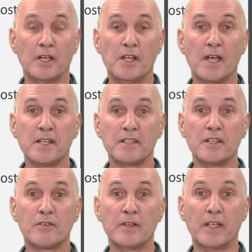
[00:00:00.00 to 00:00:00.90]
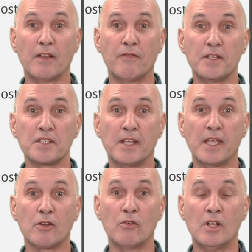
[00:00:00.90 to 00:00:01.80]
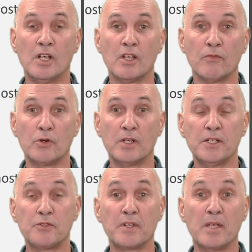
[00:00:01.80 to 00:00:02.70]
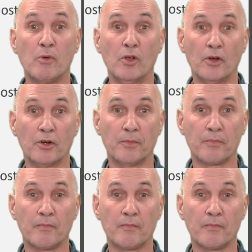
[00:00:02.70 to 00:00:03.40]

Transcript: a 90-degree elevation angle would lead to gimbal lock.